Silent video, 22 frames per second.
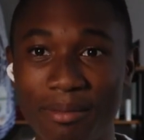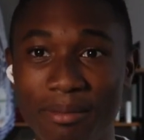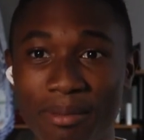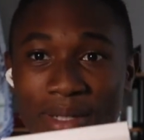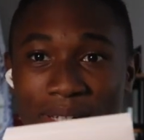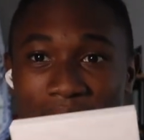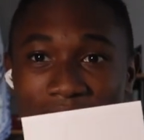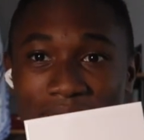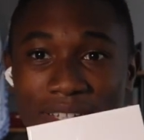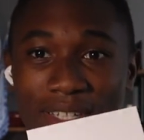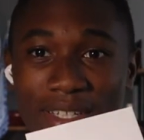
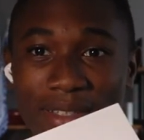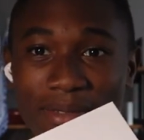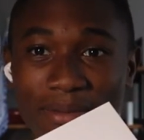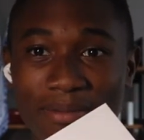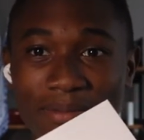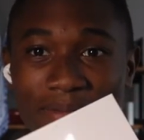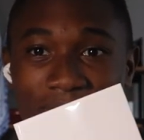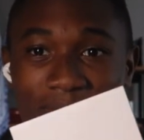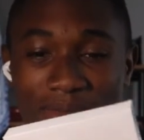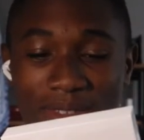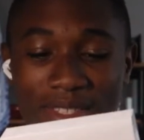But
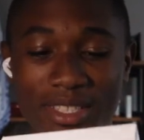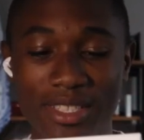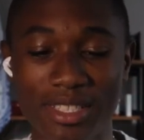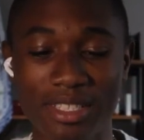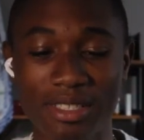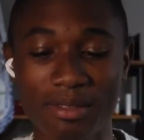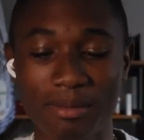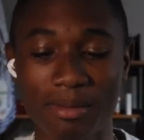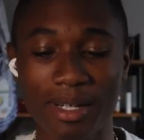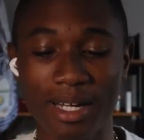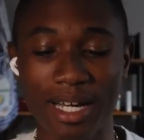this
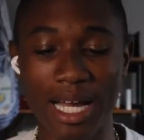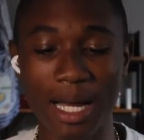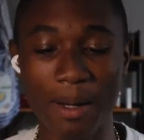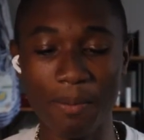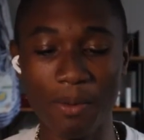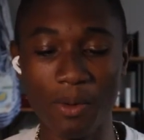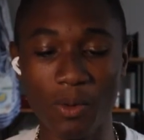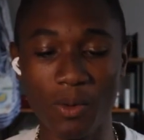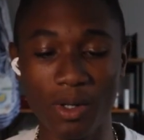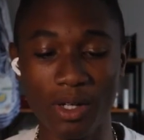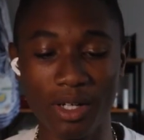is my
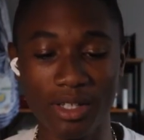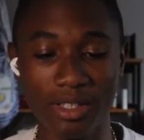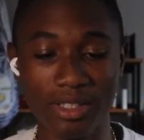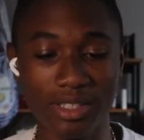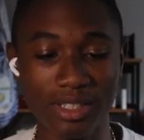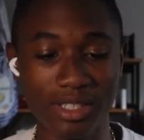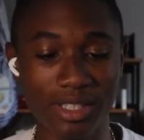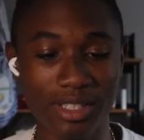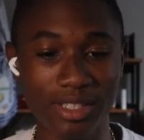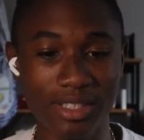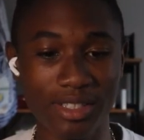Apple
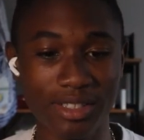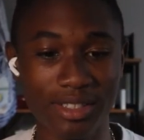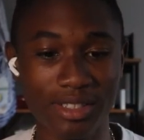Watch.